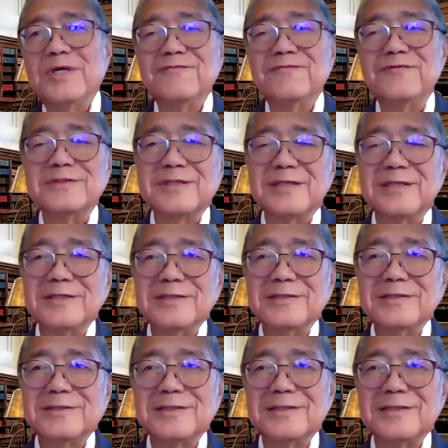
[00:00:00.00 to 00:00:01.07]

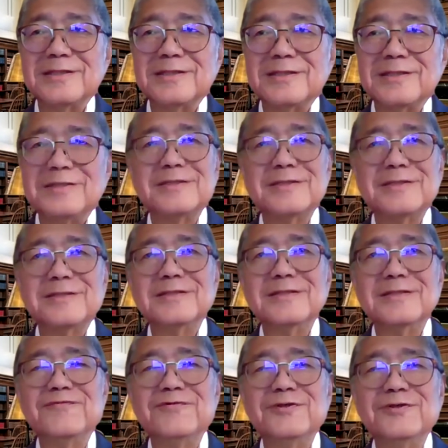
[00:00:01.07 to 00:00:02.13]
emphasized
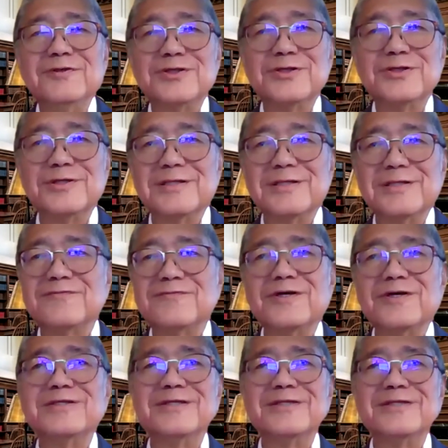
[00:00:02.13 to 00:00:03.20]
the future that's
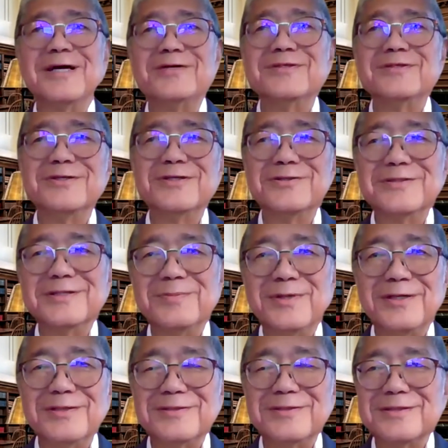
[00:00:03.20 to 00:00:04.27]
further down the road,
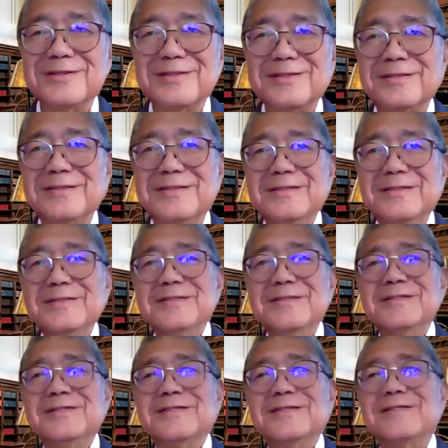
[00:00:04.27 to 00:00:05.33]
about
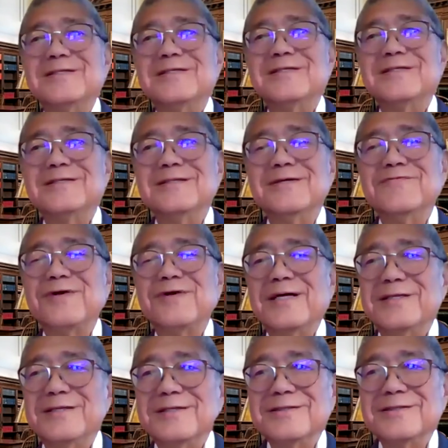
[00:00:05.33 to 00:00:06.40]

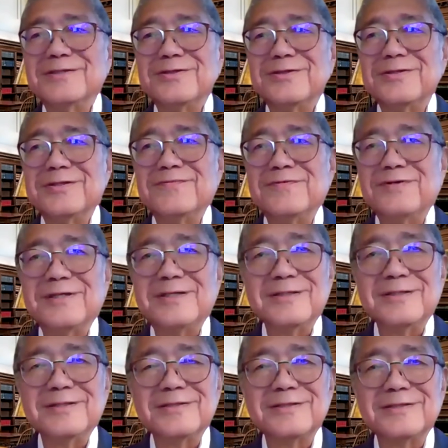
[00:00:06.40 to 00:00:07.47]
defining the role
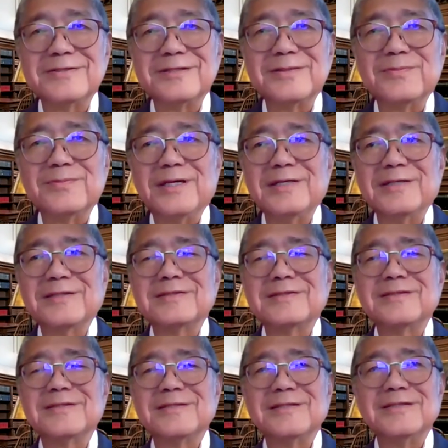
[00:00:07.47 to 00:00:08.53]
of the central bank
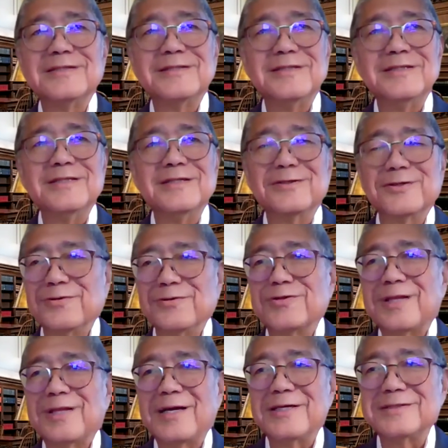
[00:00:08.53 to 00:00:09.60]
in a
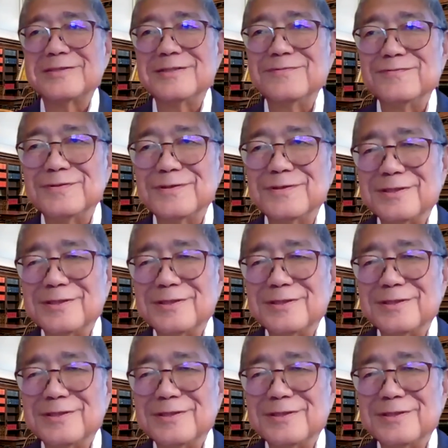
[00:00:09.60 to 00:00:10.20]
growth narrative.